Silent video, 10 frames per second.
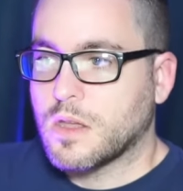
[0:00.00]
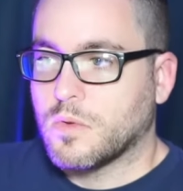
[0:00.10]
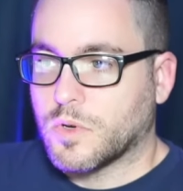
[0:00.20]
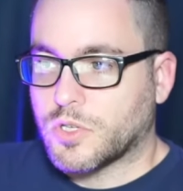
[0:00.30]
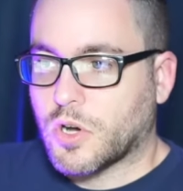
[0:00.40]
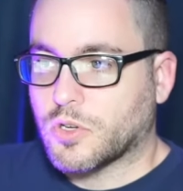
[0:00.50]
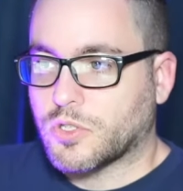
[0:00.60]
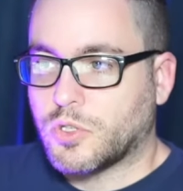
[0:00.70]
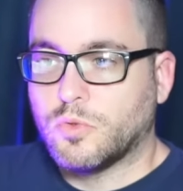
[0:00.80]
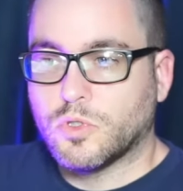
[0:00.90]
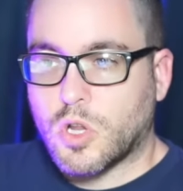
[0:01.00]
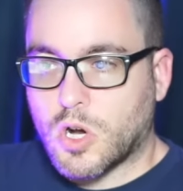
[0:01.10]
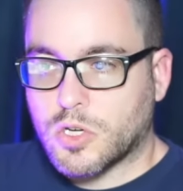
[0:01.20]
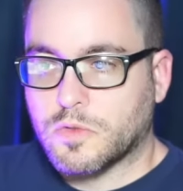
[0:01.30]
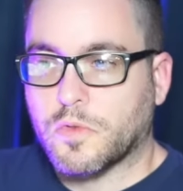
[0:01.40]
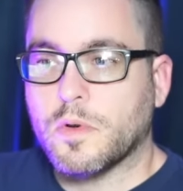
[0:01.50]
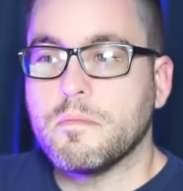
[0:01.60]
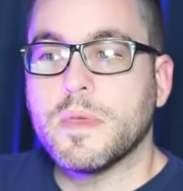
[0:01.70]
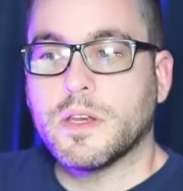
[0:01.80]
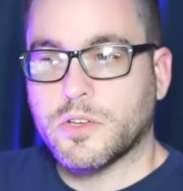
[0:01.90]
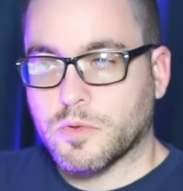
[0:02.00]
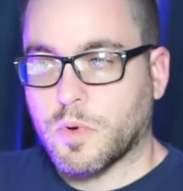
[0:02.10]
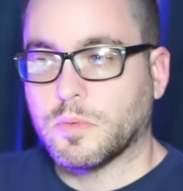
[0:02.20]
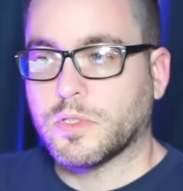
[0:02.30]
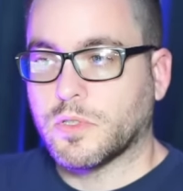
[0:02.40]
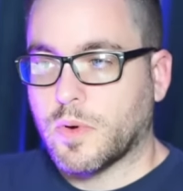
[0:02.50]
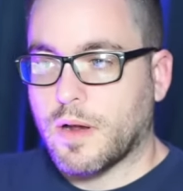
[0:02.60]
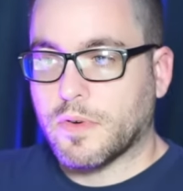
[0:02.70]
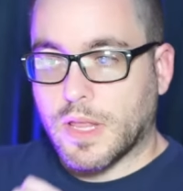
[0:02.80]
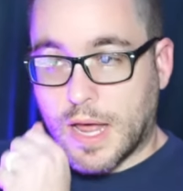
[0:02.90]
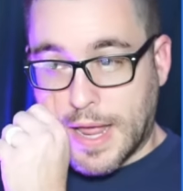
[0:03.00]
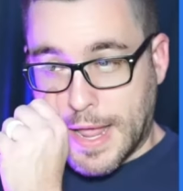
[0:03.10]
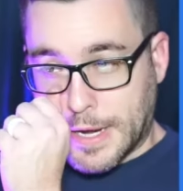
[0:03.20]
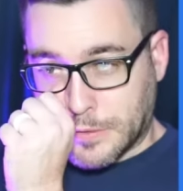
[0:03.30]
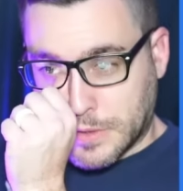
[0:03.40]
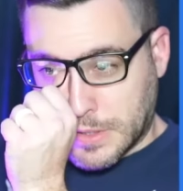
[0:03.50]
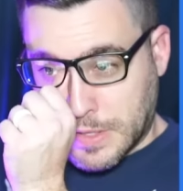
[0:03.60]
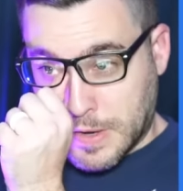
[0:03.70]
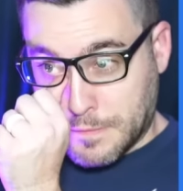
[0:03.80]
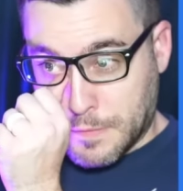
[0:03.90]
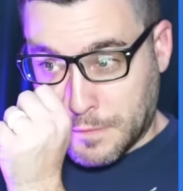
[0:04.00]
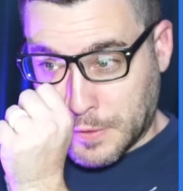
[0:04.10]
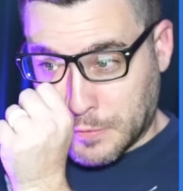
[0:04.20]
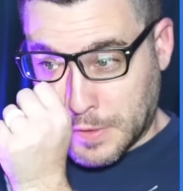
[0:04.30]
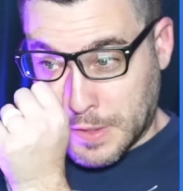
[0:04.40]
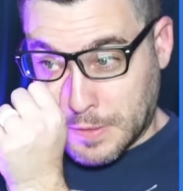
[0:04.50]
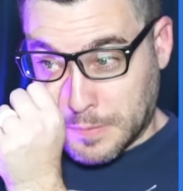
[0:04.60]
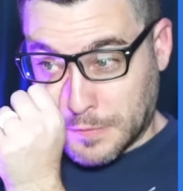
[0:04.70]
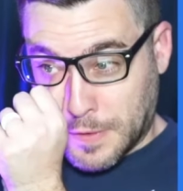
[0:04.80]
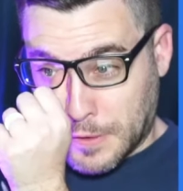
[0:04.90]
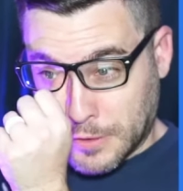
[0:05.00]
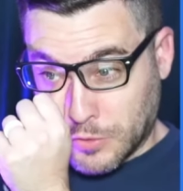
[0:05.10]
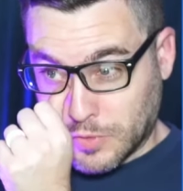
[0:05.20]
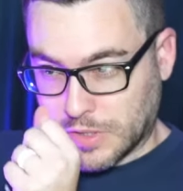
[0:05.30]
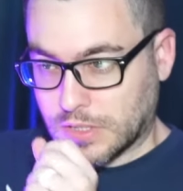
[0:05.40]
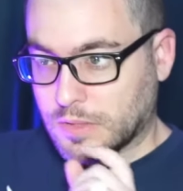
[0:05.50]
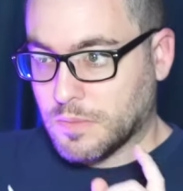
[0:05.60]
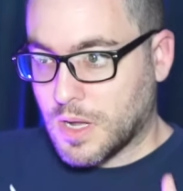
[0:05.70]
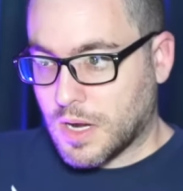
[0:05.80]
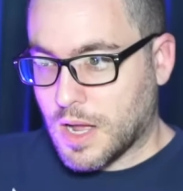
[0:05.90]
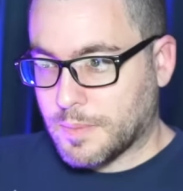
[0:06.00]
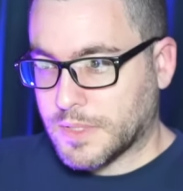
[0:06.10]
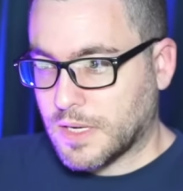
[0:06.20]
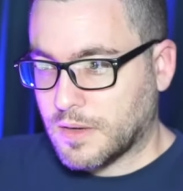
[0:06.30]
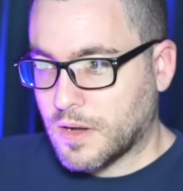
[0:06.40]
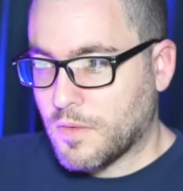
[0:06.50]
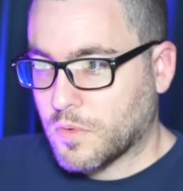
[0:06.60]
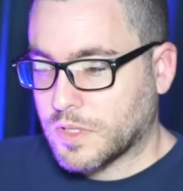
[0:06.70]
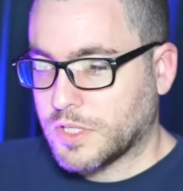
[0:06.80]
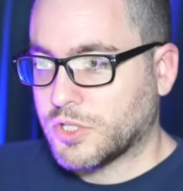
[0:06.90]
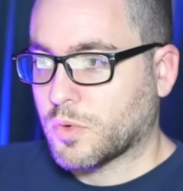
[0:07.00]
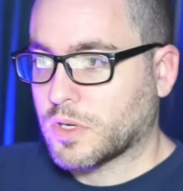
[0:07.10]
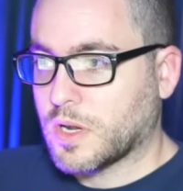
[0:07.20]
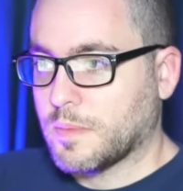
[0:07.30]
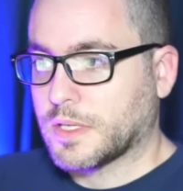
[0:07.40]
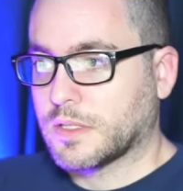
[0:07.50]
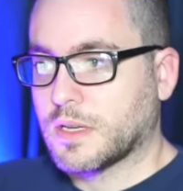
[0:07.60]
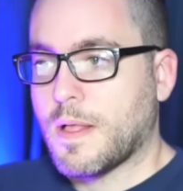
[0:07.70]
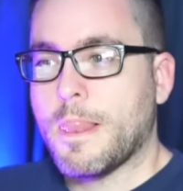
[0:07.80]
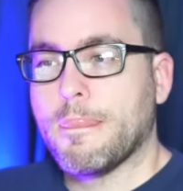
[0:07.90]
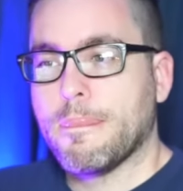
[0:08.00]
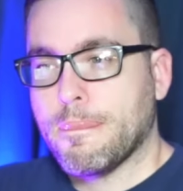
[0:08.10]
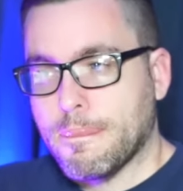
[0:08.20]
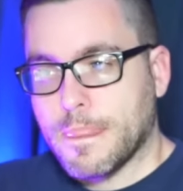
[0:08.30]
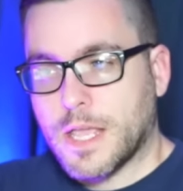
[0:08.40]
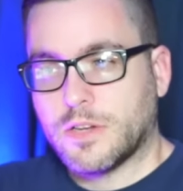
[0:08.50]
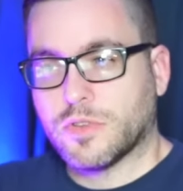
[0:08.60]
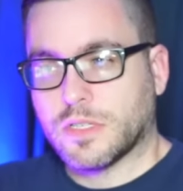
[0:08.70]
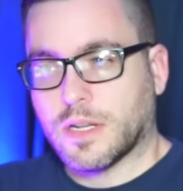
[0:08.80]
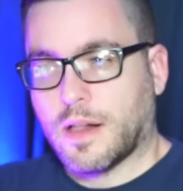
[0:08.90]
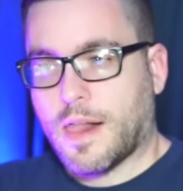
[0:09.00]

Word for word: which are too large for a miniature mobile suit. However, the high accuracy of the Victory Gundam's fire control system compensate for these shortcomings. Interesting.